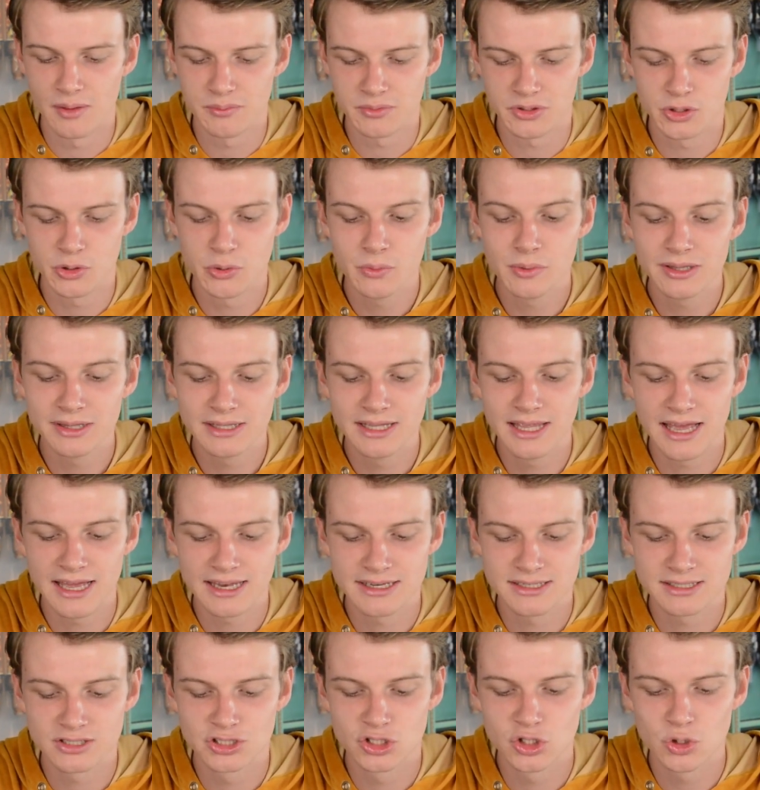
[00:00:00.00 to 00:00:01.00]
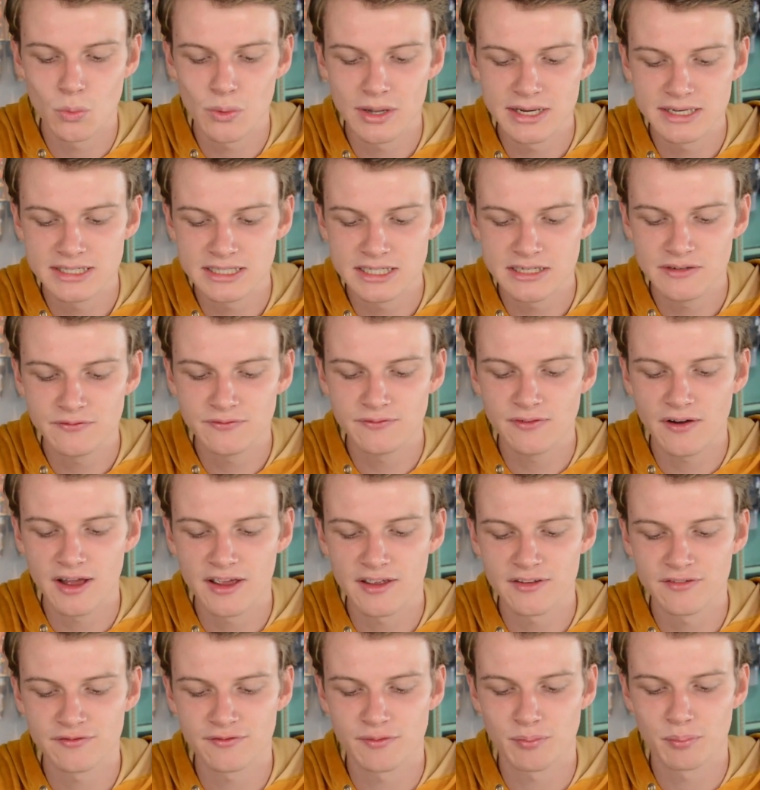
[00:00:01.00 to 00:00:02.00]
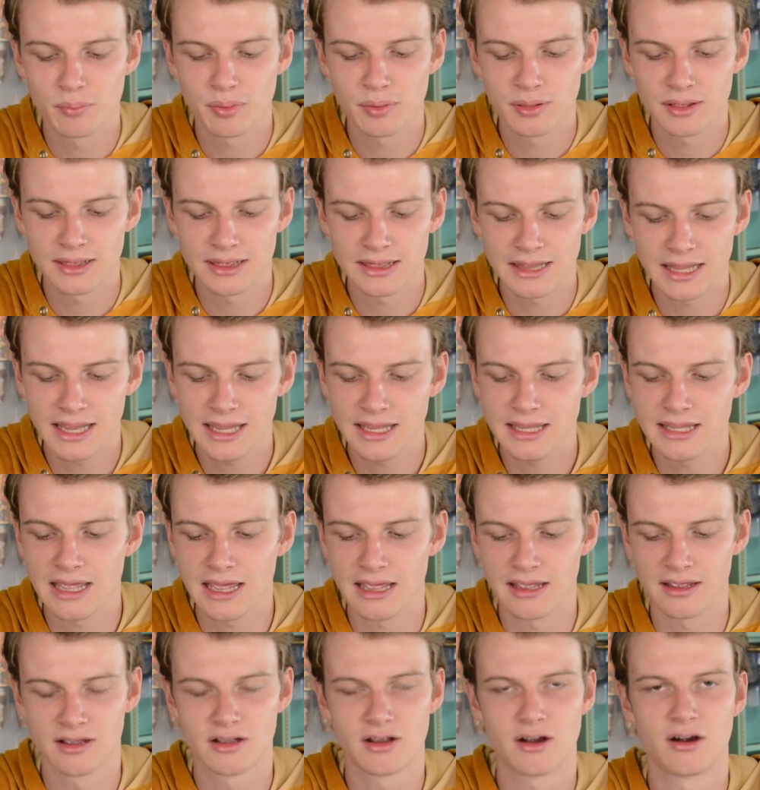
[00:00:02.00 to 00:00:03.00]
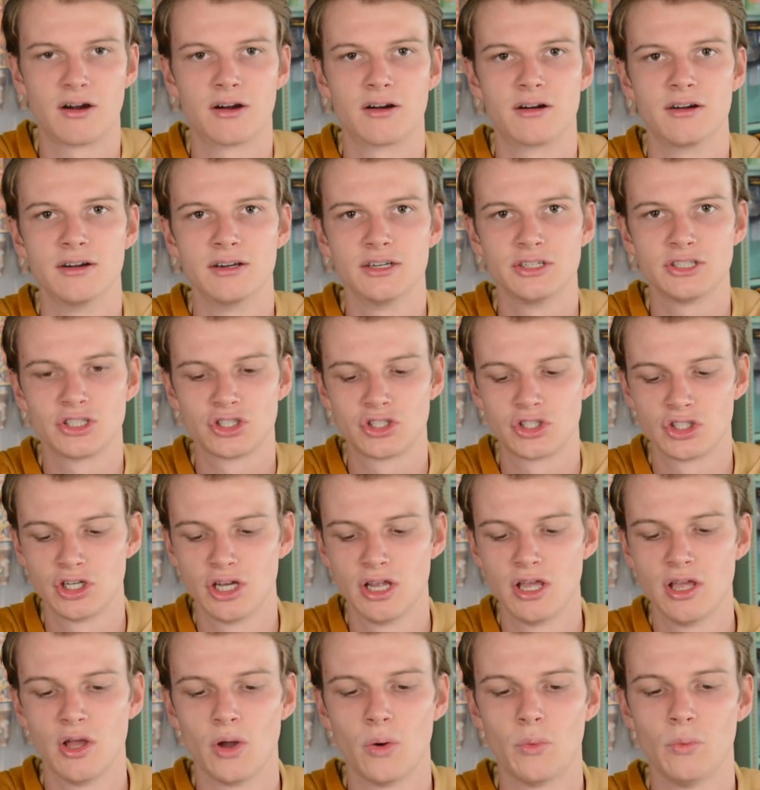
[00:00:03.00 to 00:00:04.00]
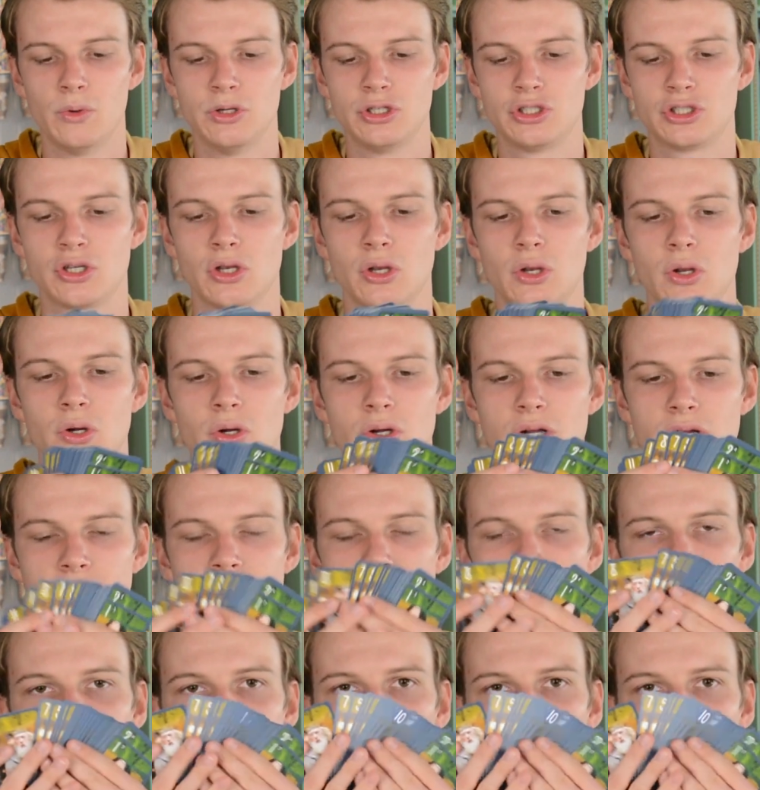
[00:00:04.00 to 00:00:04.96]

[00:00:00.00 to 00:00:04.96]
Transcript: You will get 25 playing cards, which look